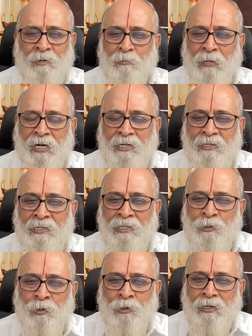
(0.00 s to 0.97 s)
The mind
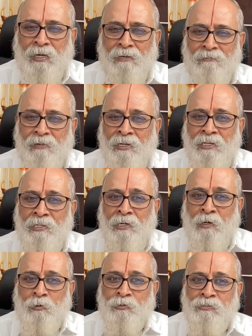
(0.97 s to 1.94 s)
did not have any
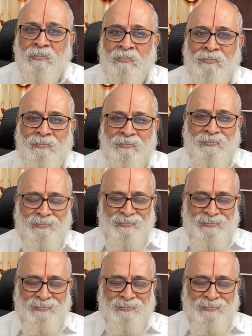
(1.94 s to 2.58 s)
doubts